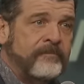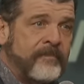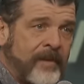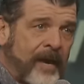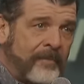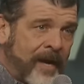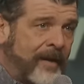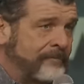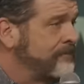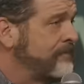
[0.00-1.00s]
Amen.
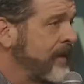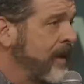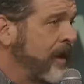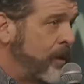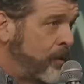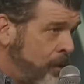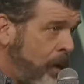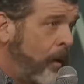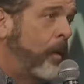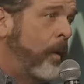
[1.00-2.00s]
You
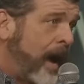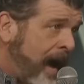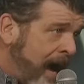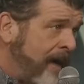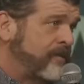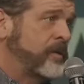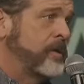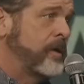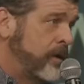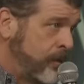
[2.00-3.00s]
go
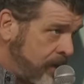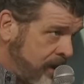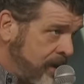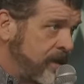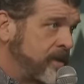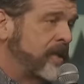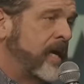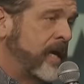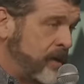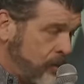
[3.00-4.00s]
after your kids
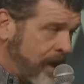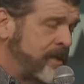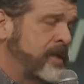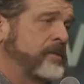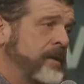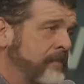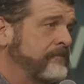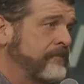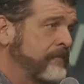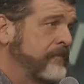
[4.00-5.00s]
and you rescue them.
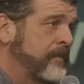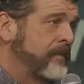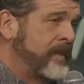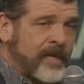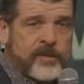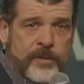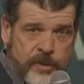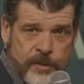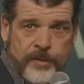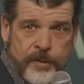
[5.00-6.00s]
That's what
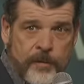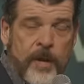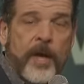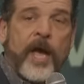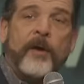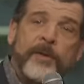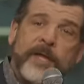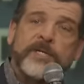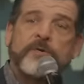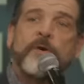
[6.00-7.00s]
you do. And when
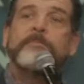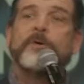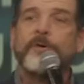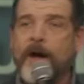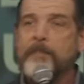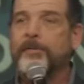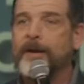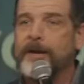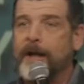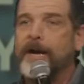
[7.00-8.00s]
they scream you're not
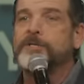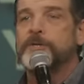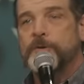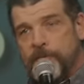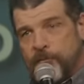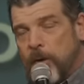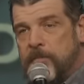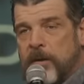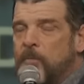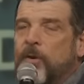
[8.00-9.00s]
playing nice, you inform
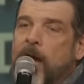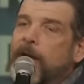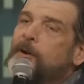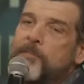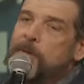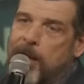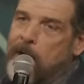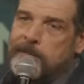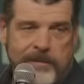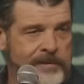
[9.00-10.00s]
them we're not here to be
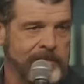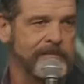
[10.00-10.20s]
nice.